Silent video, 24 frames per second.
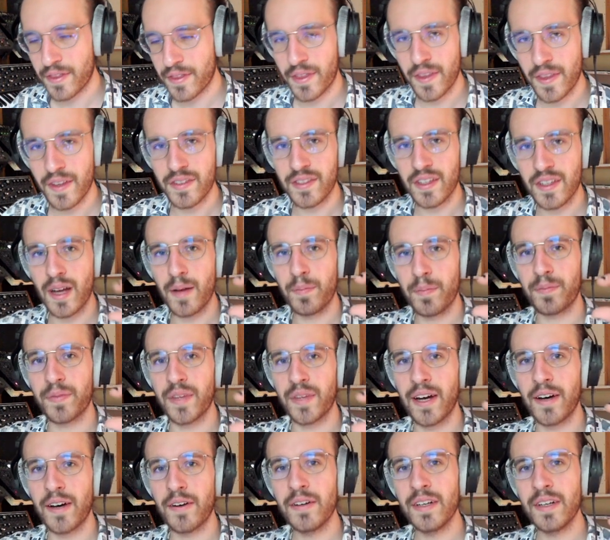this up
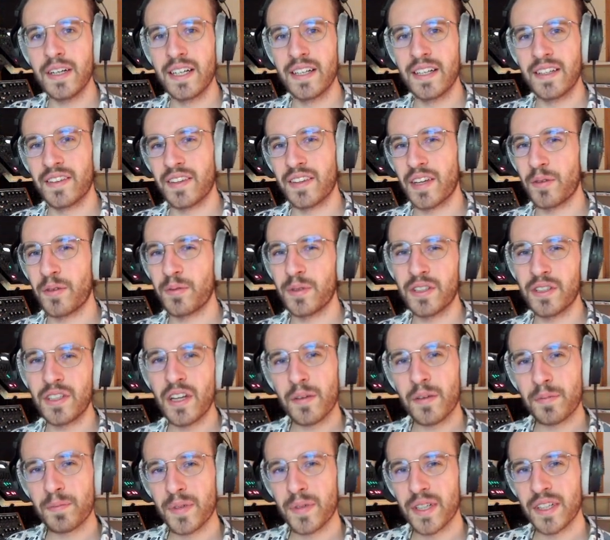now, there will
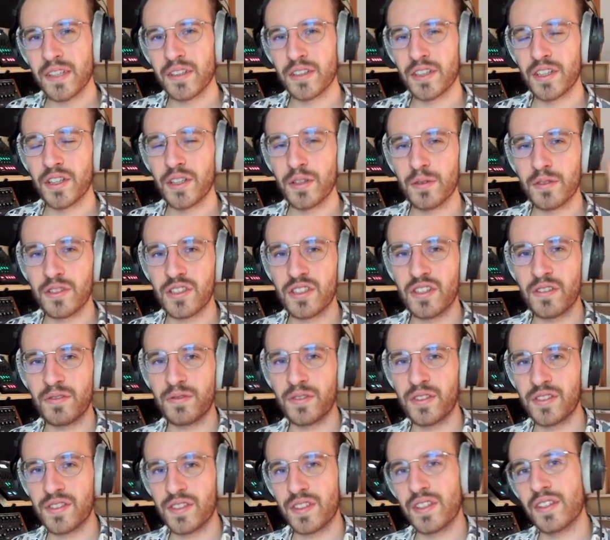not be a huge
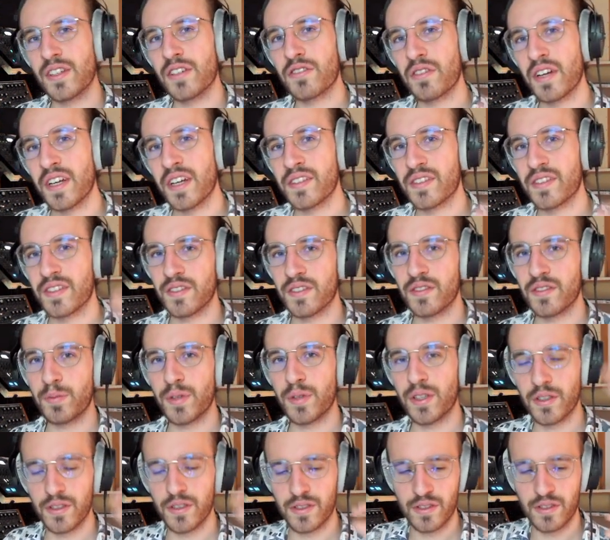difference in the transients
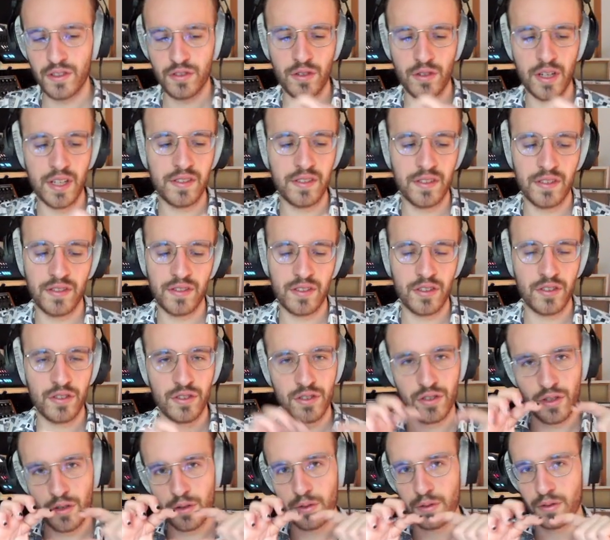because the transients are
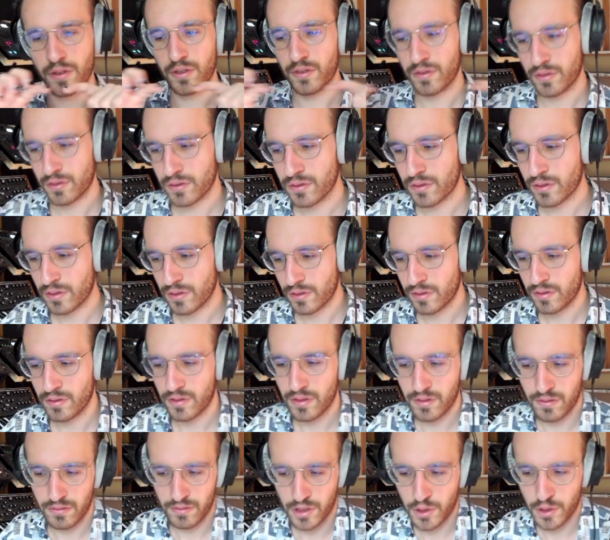so
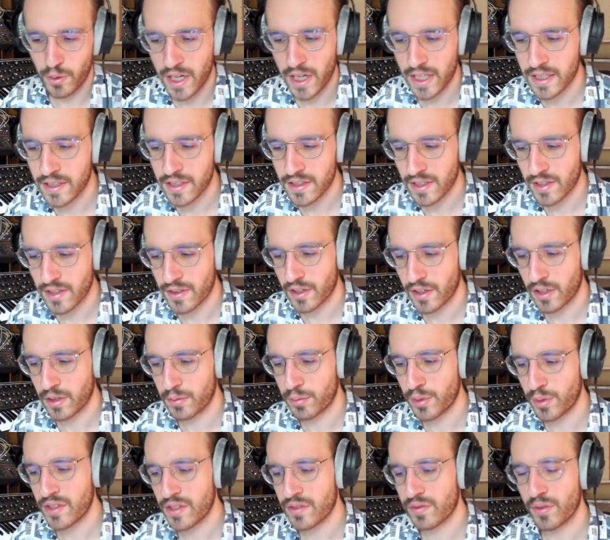quiet in the
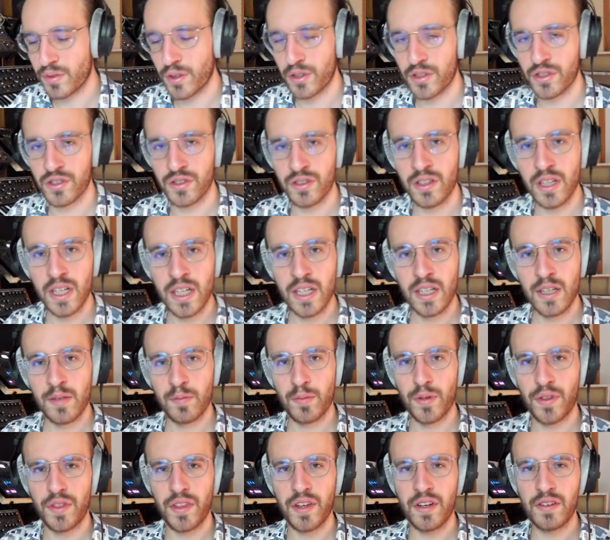compressed version,
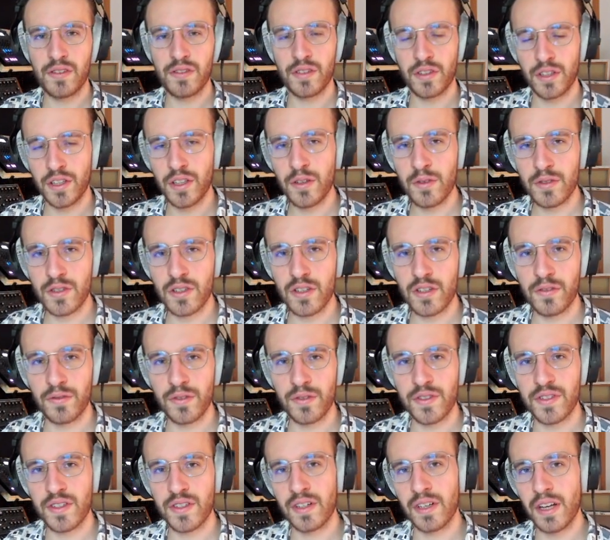but there's a huge
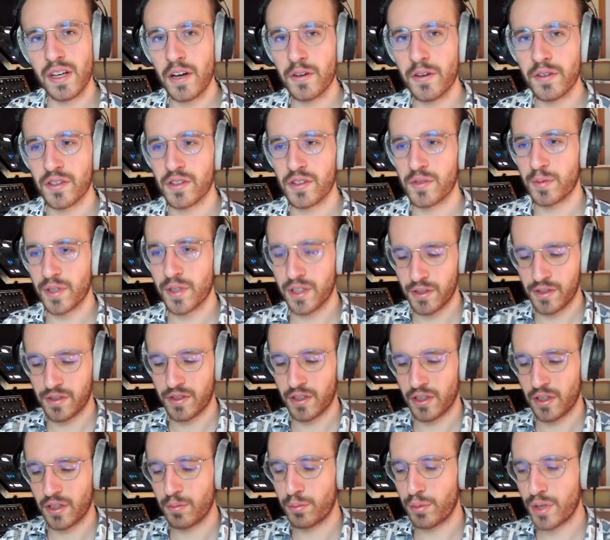difference in loudness because the
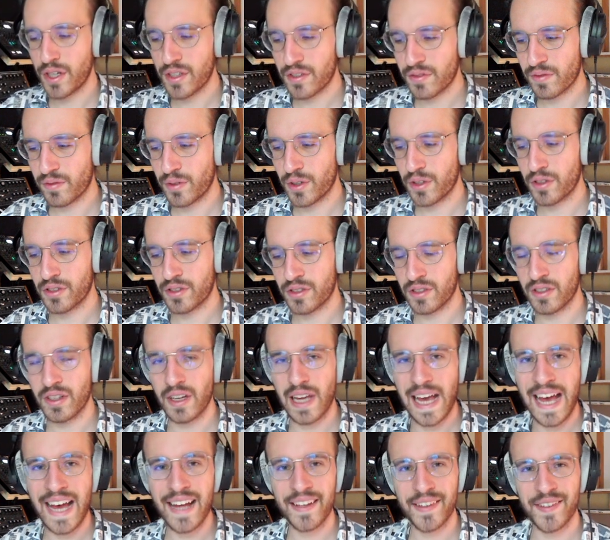compressed version
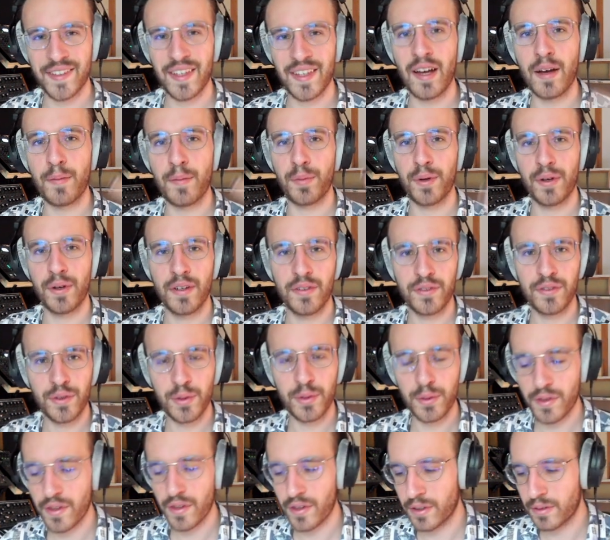adds up to
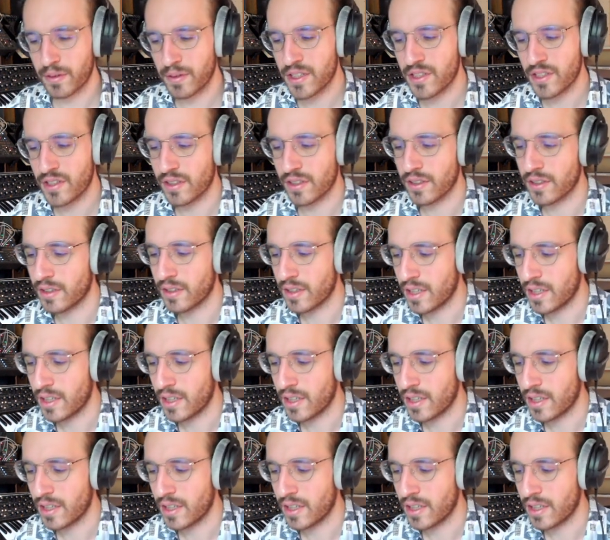the original.